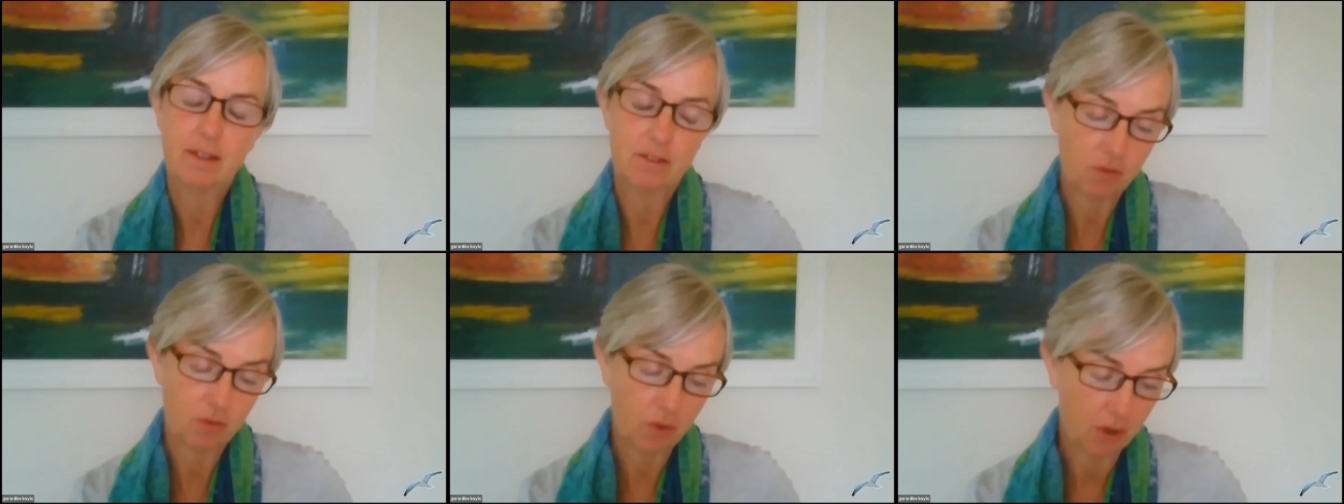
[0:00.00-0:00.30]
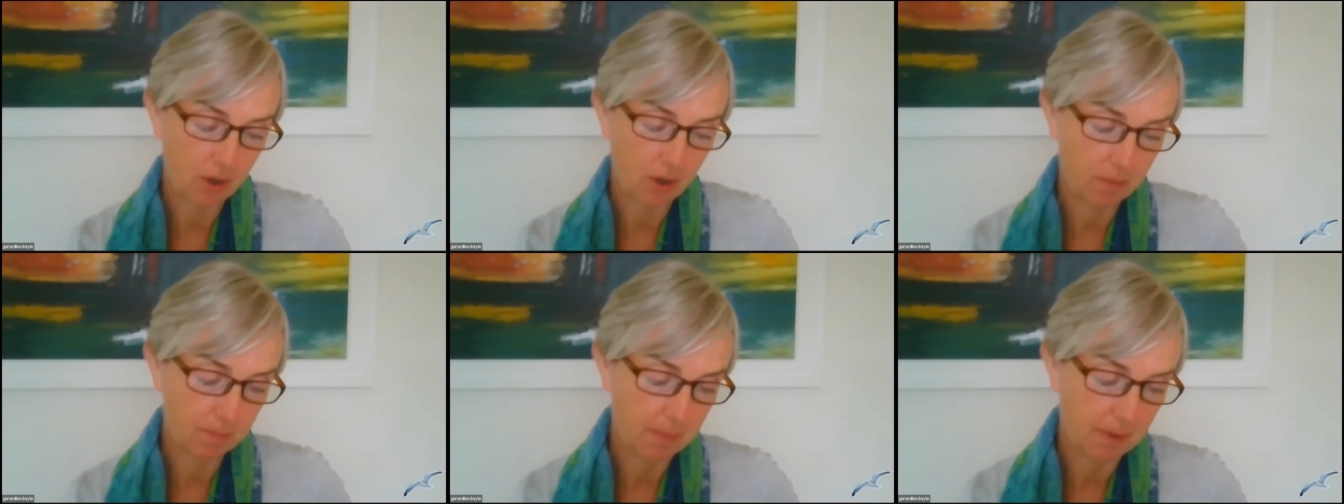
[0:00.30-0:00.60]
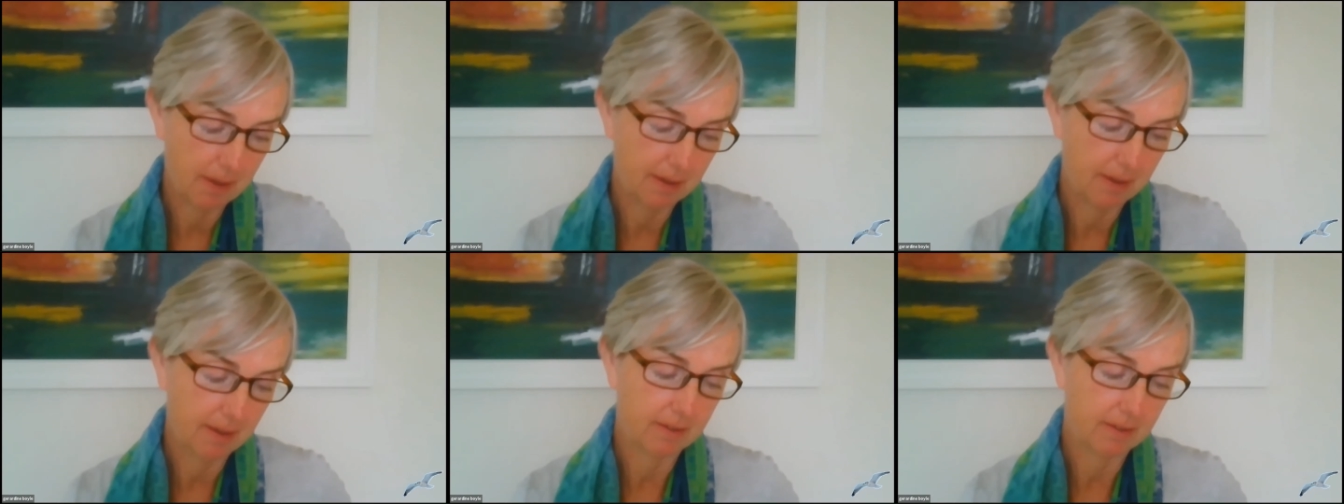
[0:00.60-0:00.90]

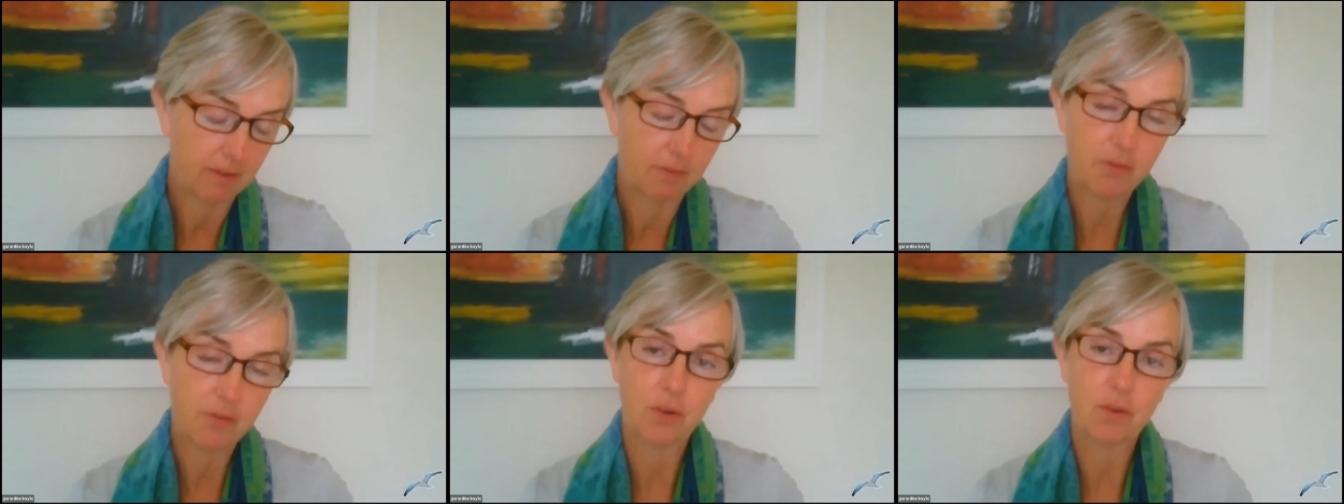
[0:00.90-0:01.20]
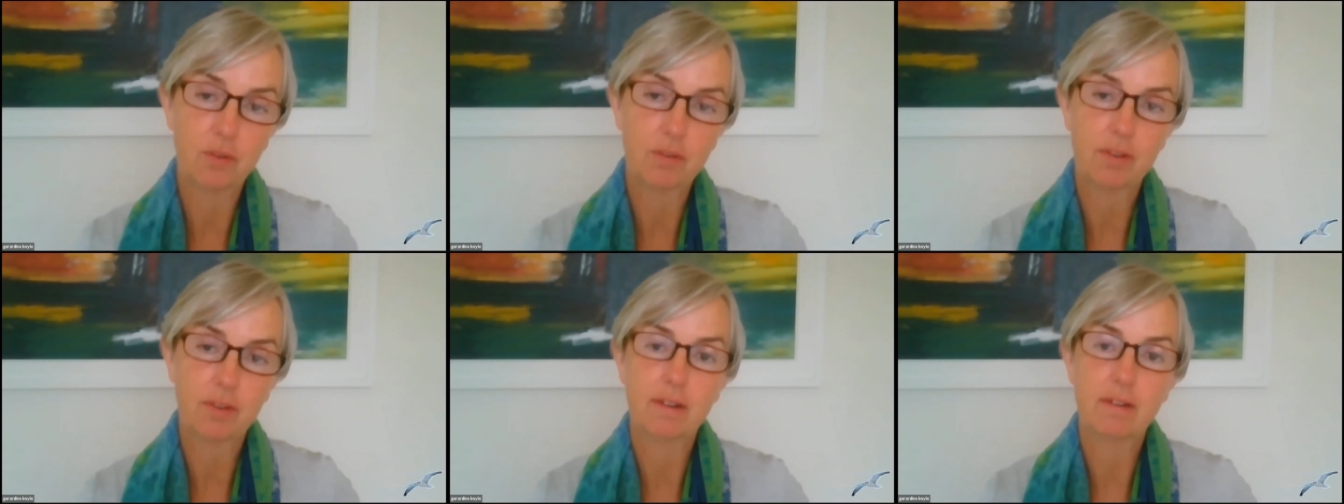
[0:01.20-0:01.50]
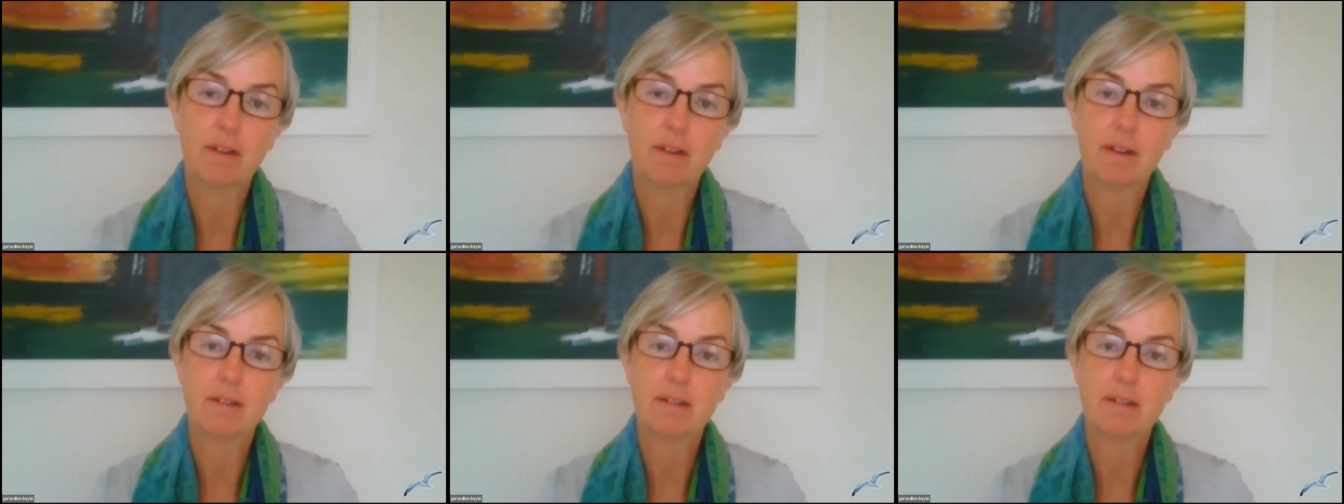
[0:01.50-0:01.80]
trauma and the
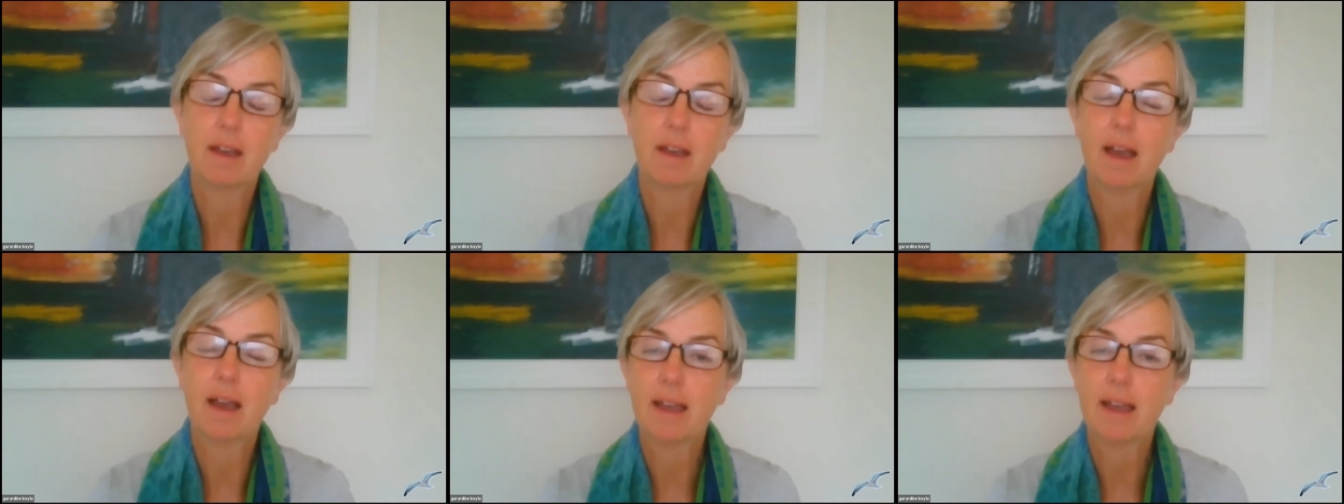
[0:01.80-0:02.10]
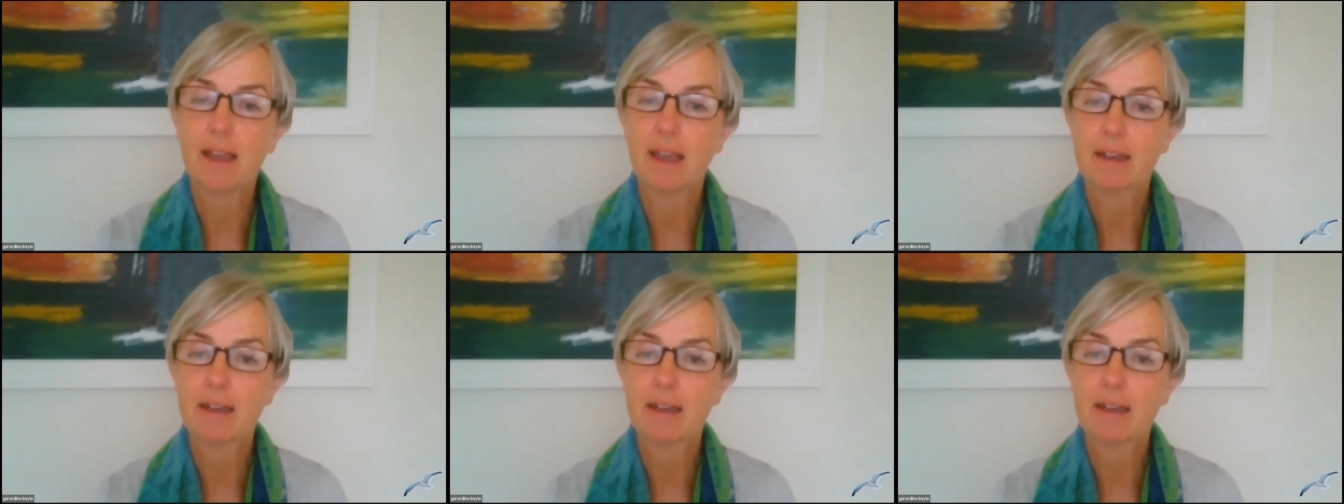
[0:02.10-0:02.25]
frozen and the high